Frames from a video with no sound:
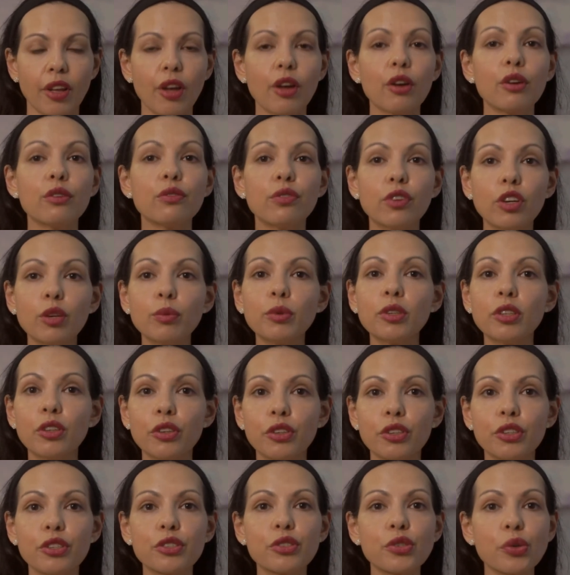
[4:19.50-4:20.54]
Verbal
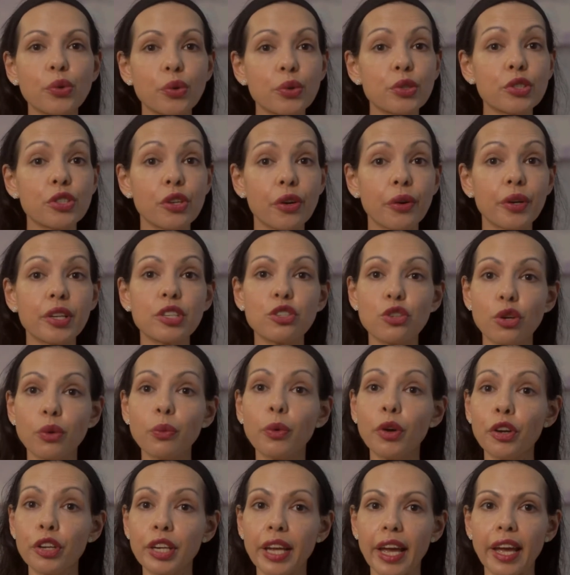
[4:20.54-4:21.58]
learners also enjoy
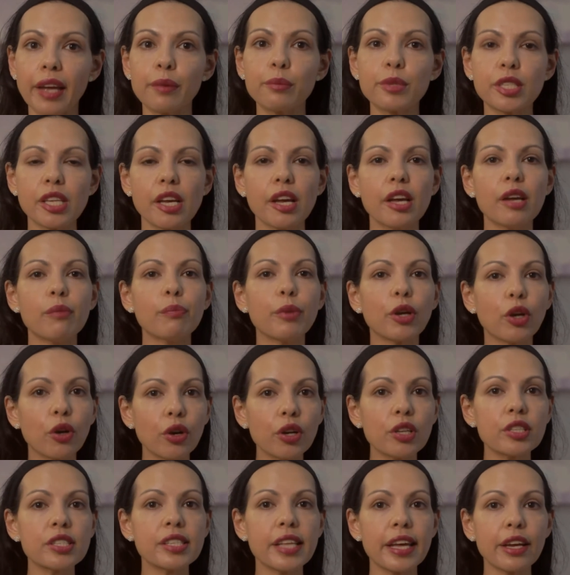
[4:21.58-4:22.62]
word games.
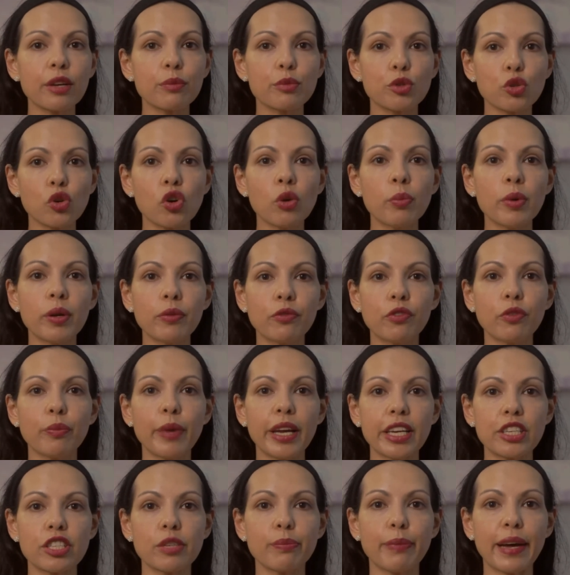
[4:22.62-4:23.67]
Because they absorb
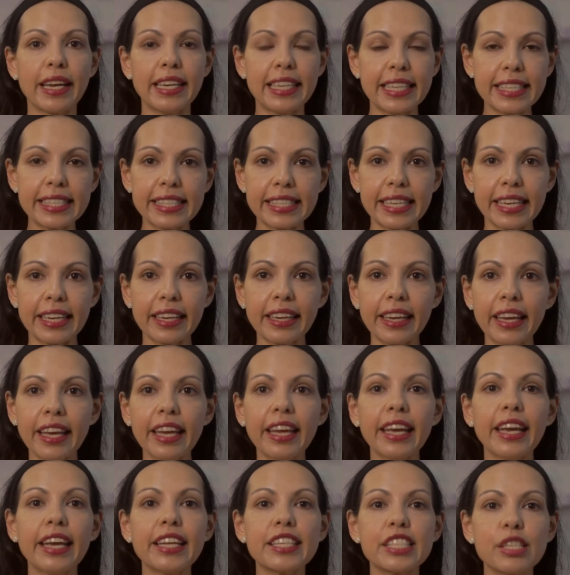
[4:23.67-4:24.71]
information by listening,
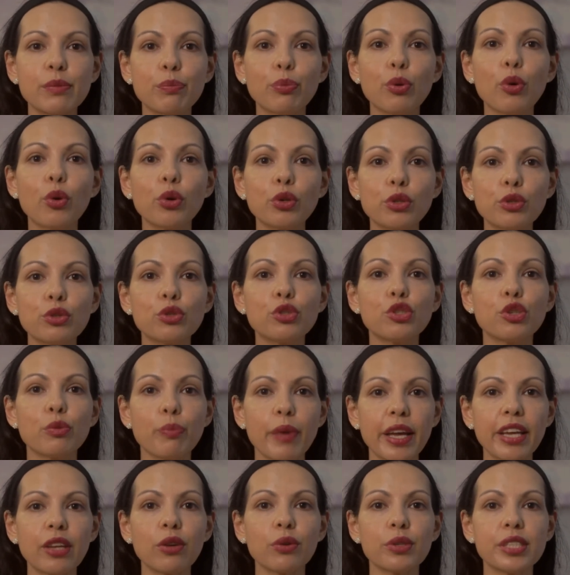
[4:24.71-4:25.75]
it's important to
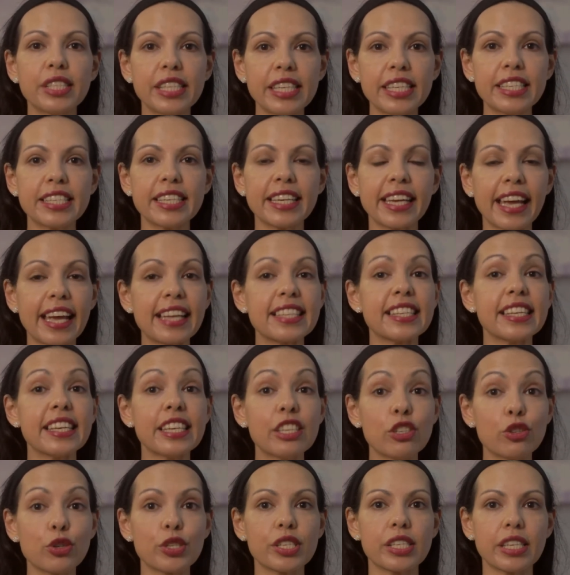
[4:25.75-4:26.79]
make your teaching as
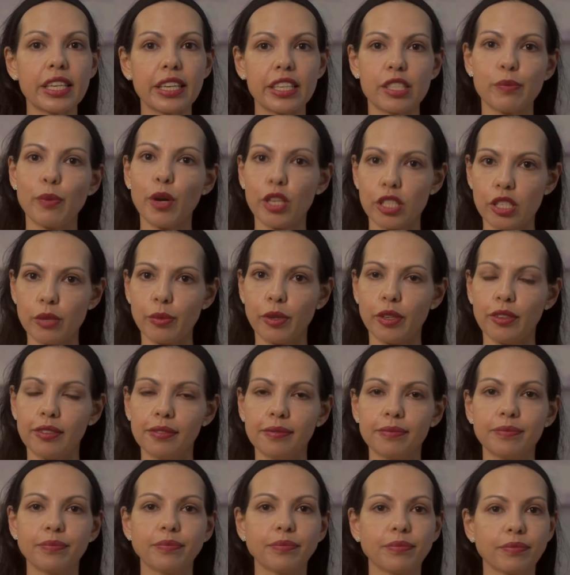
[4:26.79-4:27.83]
interesting as possible.
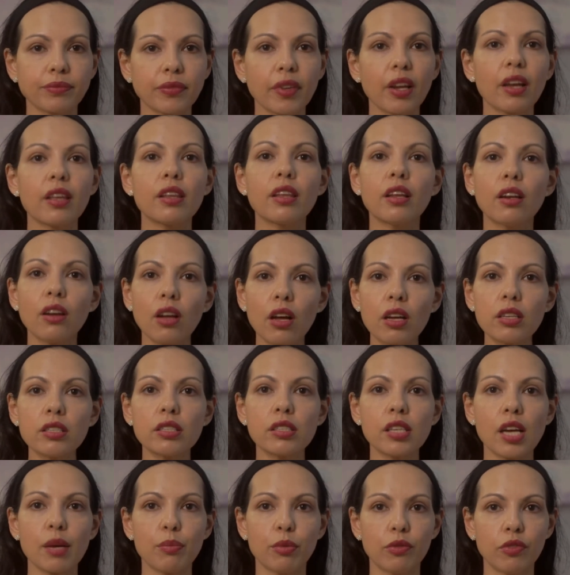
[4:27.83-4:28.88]
The last
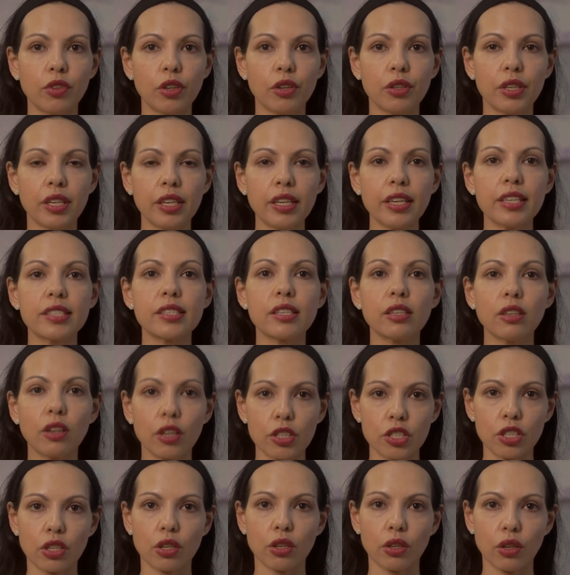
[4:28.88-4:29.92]
type of learner is the
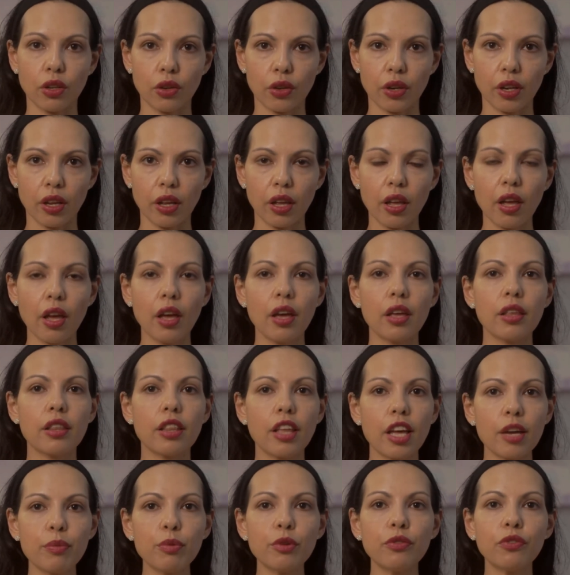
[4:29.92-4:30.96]
logical learner.
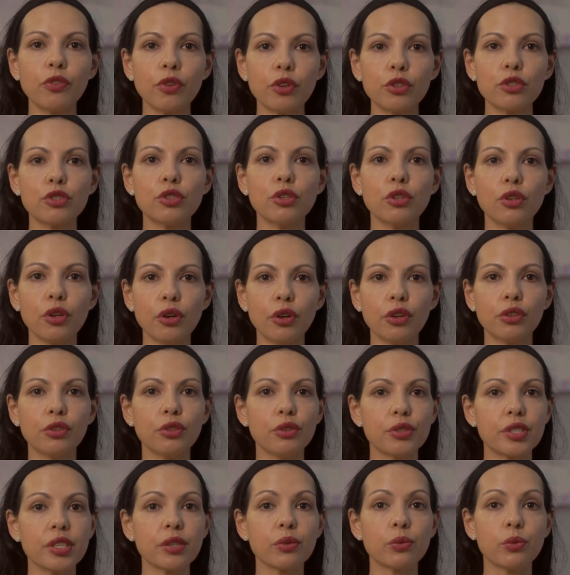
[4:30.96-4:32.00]
They prefer to learn
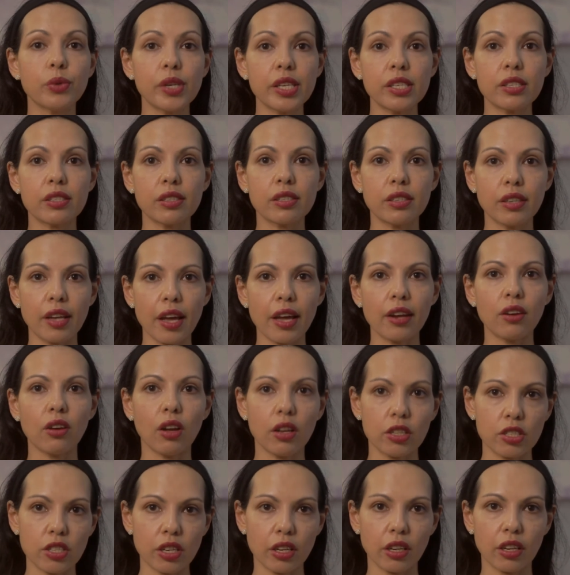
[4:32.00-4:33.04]
using reason and
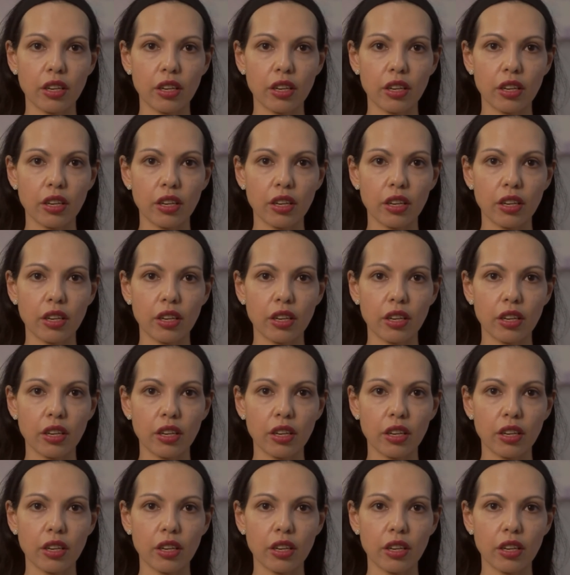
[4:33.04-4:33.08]
logic.